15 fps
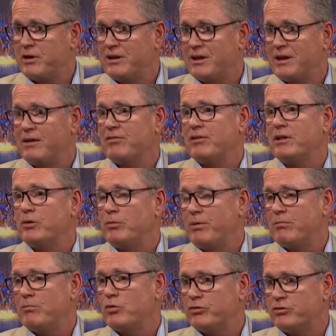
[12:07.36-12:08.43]
at three to give a
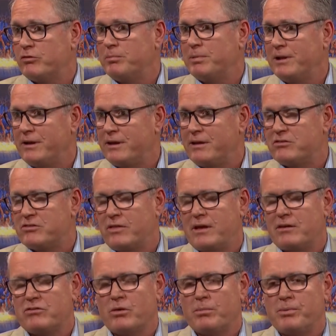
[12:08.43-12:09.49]
little bit more stability
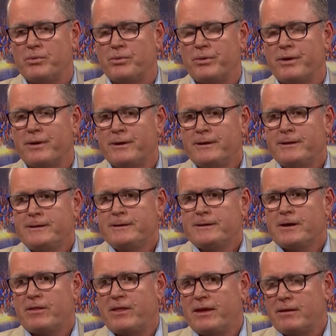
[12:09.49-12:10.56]
to their top order.
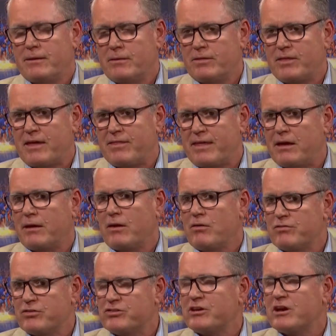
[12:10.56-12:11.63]
I think
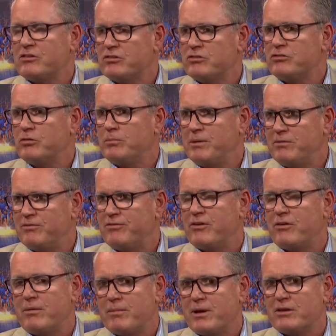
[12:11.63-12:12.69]
that conversation should be
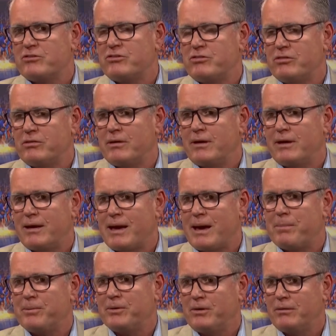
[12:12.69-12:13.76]
very much
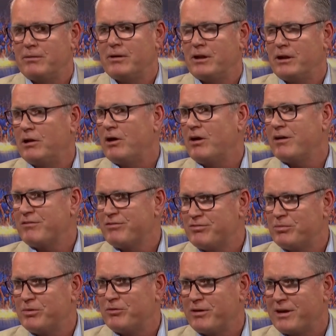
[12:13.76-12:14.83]
up and
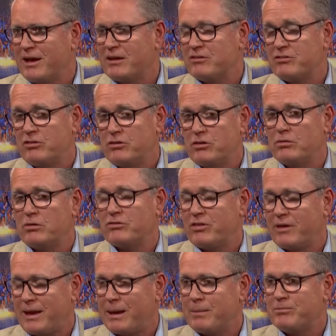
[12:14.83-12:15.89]
alive with regards to you
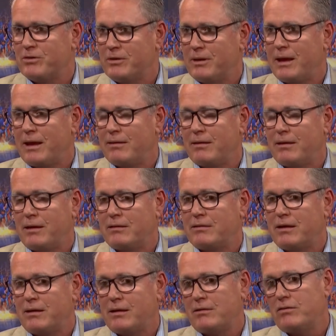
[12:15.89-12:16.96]
as the captain
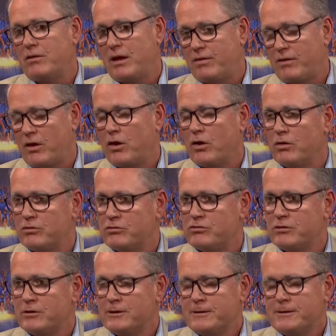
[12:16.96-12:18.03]
and the
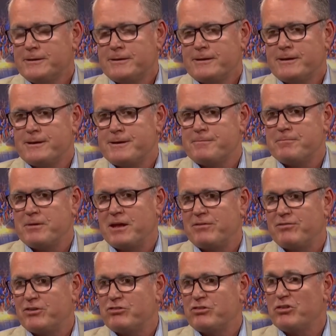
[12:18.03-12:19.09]
coach. Mm.
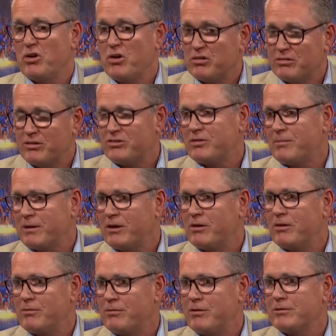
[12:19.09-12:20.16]
And if it's not, there's
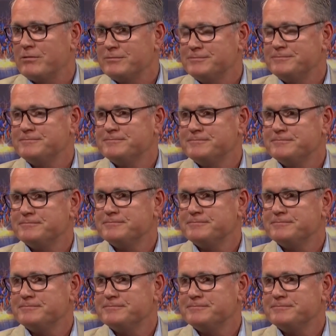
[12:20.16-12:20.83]
something going wrong.